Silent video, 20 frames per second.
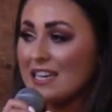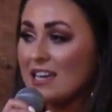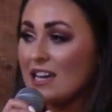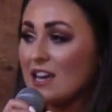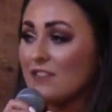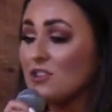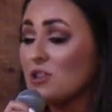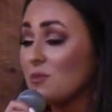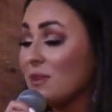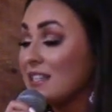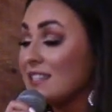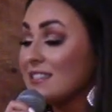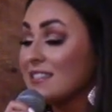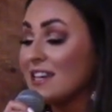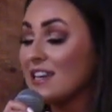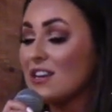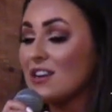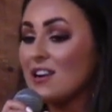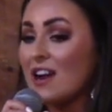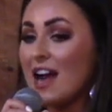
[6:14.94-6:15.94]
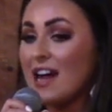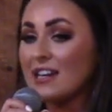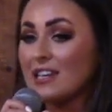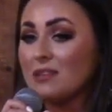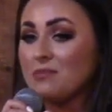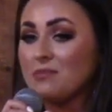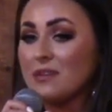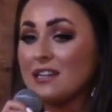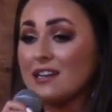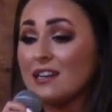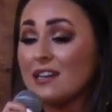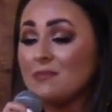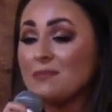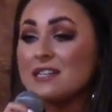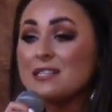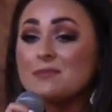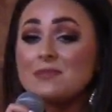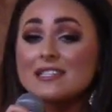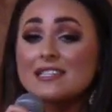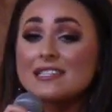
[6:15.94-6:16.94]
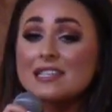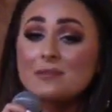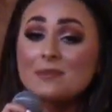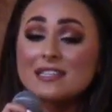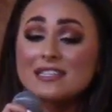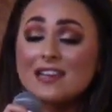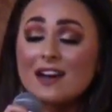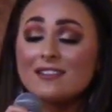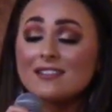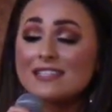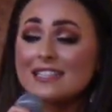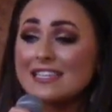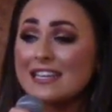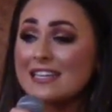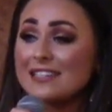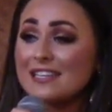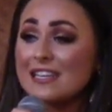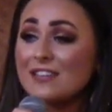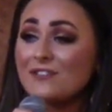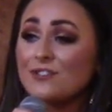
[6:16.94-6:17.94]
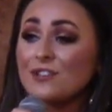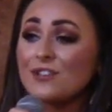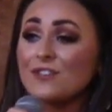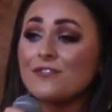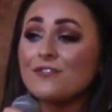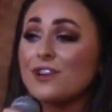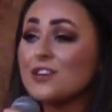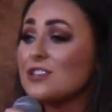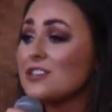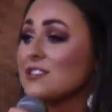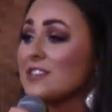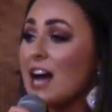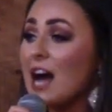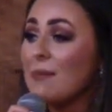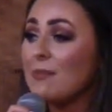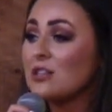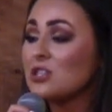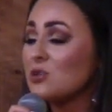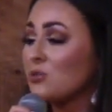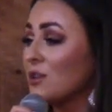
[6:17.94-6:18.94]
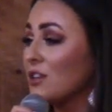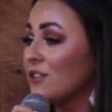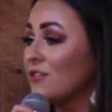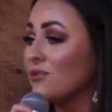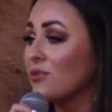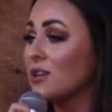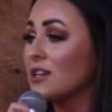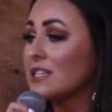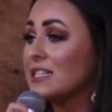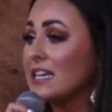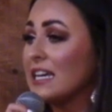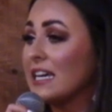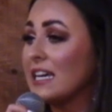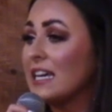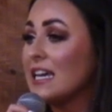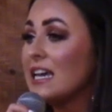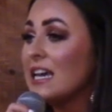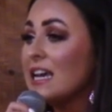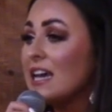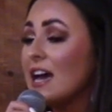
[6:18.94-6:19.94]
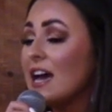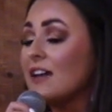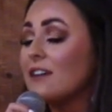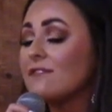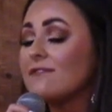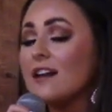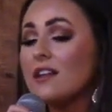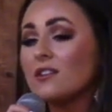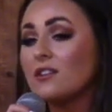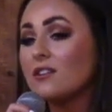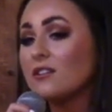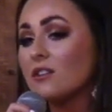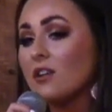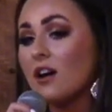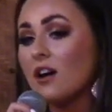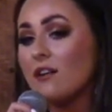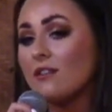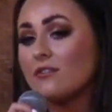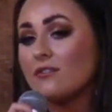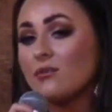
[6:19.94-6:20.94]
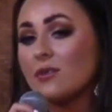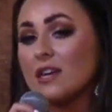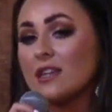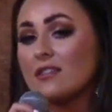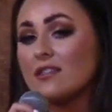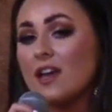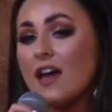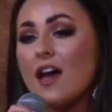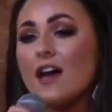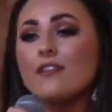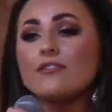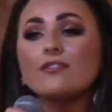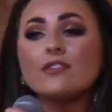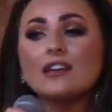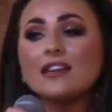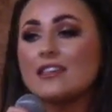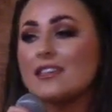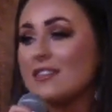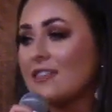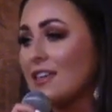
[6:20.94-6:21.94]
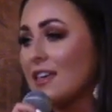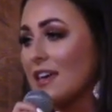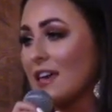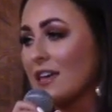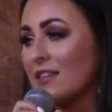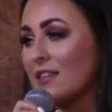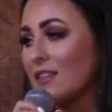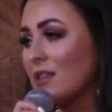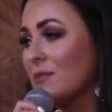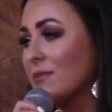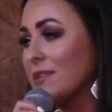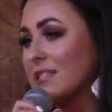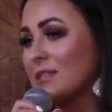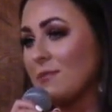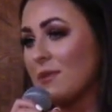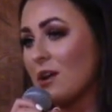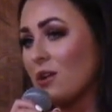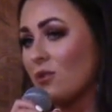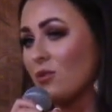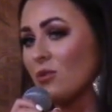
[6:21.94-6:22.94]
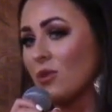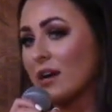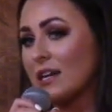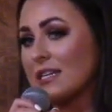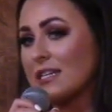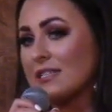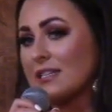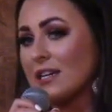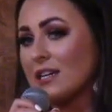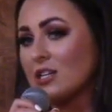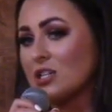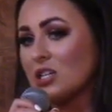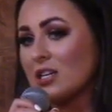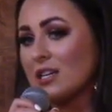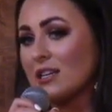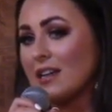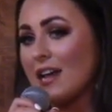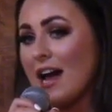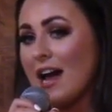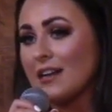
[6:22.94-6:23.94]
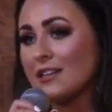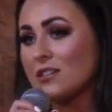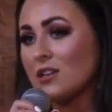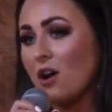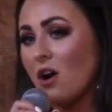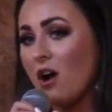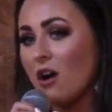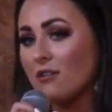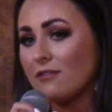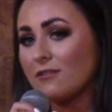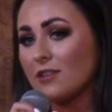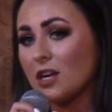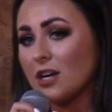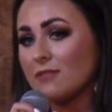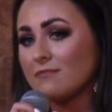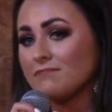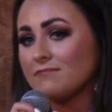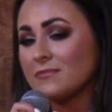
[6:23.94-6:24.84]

A few months later, I competed at Miss Mississippi's Outstanding Teen for the first time in 2014 and fell in love with everything that the Miss America organization had to offer.